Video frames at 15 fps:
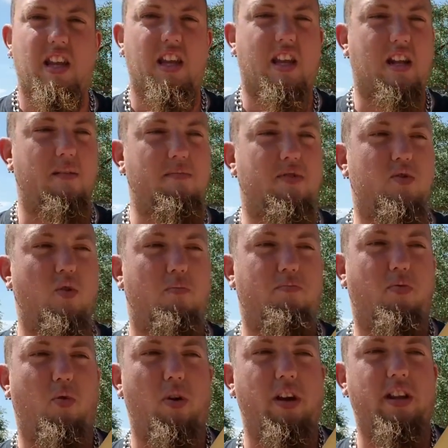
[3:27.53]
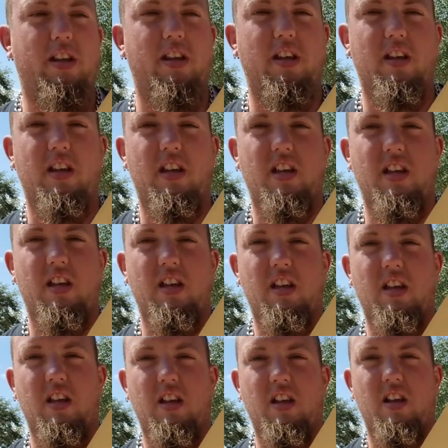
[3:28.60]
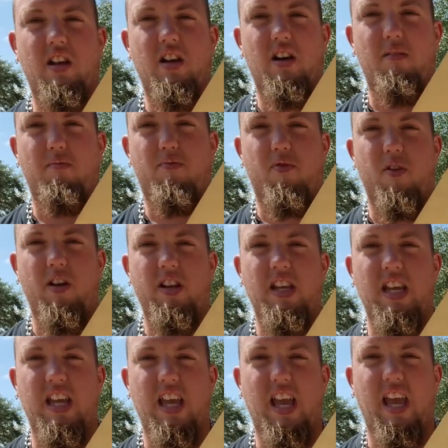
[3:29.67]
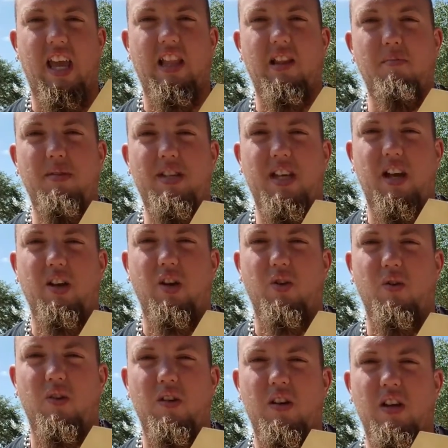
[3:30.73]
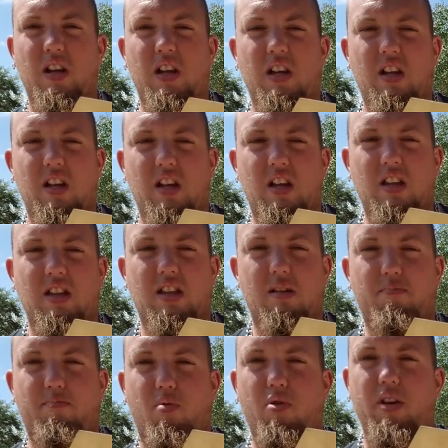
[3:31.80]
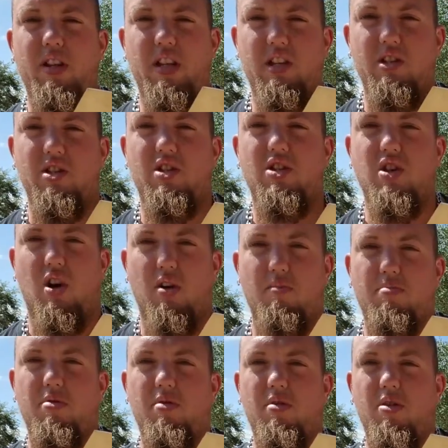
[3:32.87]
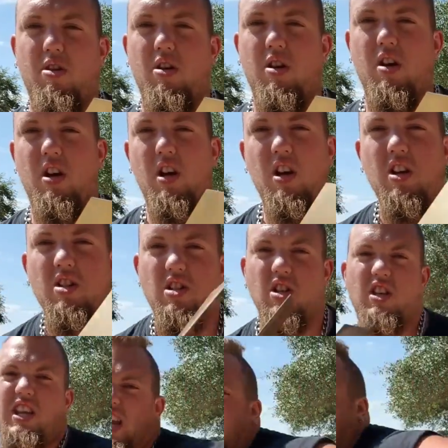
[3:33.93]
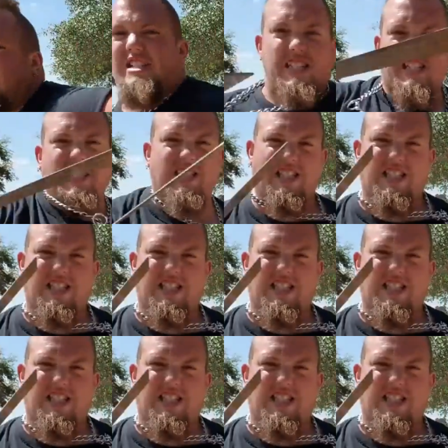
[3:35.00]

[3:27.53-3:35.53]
It comes to a point up front, and let me tell you, that point is sharp. So you can